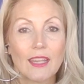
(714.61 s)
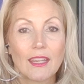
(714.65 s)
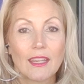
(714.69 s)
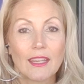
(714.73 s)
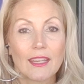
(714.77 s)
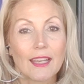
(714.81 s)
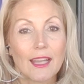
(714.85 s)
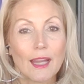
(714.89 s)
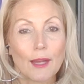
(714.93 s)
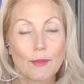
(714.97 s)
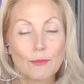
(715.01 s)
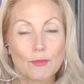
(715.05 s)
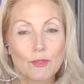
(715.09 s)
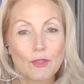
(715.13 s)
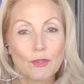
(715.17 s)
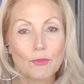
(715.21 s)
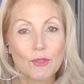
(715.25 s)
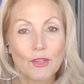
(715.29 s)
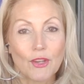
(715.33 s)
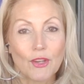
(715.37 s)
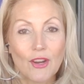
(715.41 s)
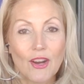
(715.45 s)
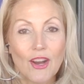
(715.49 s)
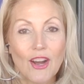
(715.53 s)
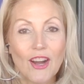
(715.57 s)
It comes from
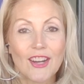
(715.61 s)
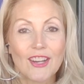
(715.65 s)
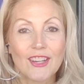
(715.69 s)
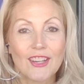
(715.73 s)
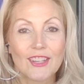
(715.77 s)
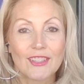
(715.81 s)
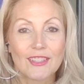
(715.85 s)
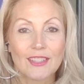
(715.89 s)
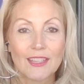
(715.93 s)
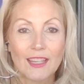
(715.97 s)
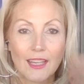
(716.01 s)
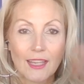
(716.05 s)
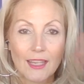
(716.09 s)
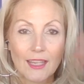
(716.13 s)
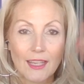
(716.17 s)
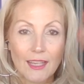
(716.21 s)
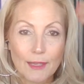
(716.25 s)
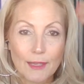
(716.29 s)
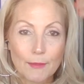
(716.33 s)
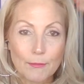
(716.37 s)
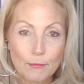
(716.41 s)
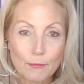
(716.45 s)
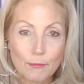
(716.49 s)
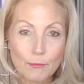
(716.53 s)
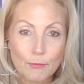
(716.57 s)
your heart,
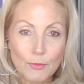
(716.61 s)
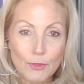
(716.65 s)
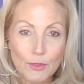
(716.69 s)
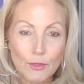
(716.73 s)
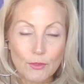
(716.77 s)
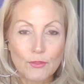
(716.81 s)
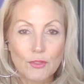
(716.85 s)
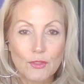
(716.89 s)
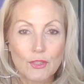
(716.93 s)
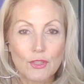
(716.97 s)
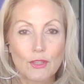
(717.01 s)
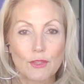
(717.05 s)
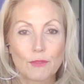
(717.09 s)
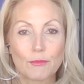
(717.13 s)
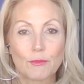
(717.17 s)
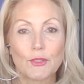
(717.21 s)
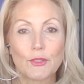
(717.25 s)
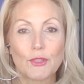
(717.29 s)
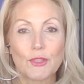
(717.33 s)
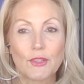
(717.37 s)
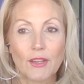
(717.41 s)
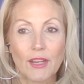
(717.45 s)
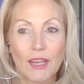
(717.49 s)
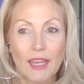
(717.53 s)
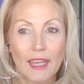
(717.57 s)
moves through
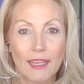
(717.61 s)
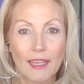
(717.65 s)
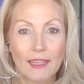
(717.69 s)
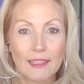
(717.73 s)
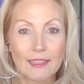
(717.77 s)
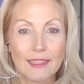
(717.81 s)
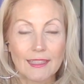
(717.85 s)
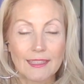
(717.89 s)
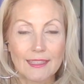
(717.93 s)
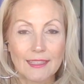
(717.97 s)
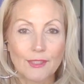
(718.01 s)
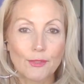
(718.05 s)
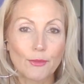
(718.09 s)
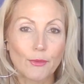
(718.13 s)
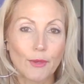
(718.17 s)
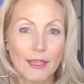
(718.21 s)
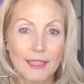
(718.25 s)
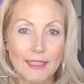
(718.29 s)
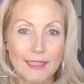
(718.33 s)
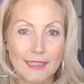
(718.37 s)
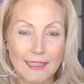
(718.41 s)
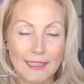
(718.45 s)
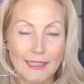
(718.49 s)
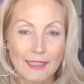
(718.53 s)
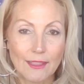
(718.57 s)
your head into
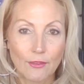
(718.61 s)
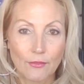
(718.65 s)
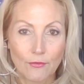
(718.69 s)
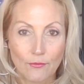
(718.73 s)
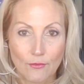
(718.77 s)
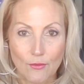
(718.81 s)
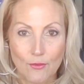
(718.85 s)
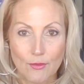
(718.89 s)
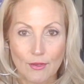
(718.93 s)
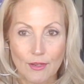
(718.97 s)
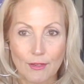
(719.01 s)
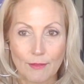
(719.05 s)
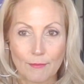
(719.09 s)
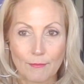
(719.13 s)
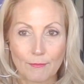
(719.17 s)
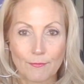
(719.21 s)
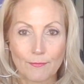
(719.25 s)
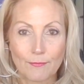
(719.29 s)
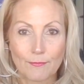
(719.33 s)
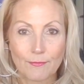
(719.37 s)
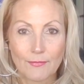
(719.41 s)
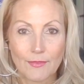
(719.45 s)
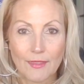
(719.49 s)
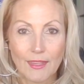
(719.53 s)
idea form,